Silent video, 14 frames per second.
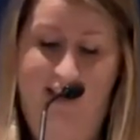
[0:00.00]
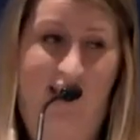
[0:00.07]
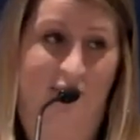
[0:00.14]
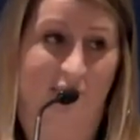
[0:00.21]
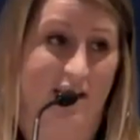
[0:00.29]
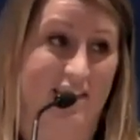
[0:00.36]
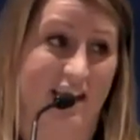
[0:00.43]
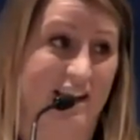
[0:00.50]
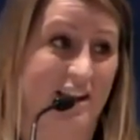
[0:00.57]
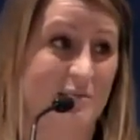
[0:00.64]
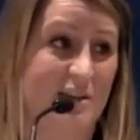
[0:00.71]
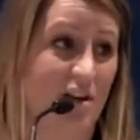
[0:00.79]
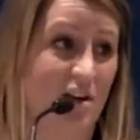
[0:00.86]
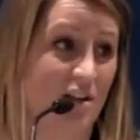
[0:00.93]
And by that, I
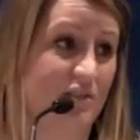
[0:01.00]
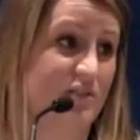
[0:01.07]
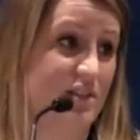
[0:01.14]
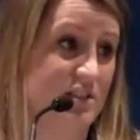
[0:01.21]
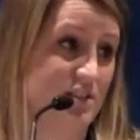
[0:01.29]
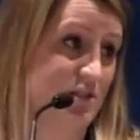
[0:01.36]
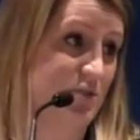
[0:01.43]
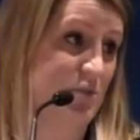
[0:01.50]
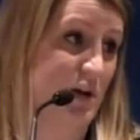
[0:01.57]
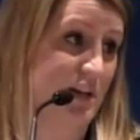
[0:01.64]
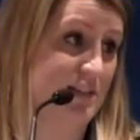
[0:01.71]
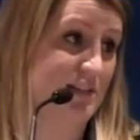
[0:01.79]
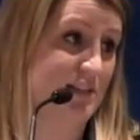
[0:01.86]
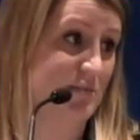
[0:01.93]
mean all of these new
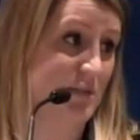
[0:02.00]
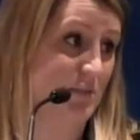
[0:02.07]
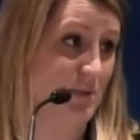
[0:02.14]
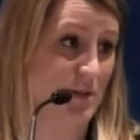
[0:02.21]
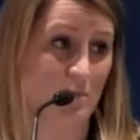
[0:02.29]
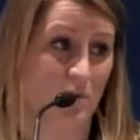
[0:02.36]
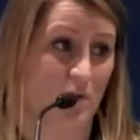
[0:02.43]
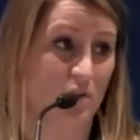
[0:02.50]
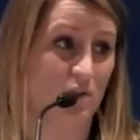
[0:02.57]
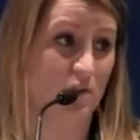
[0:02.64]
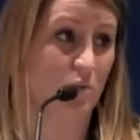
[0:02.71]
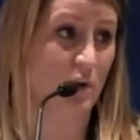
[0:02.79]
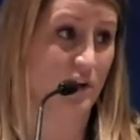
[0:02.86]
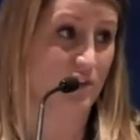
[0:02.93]
ways to meet people
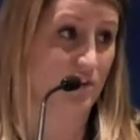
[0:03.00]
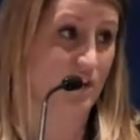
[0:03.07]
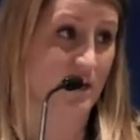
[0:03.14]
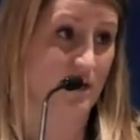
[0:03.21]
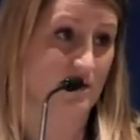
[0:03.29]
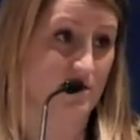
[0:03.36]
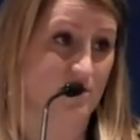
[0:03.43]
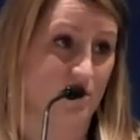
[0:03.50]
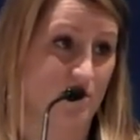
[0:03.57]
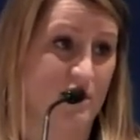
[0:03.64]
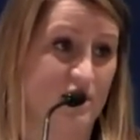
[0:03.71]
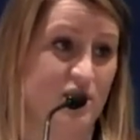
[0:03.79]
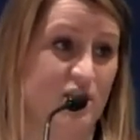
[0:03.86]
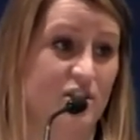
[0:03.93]
where they're getting their
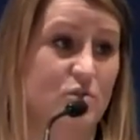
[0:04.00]
information.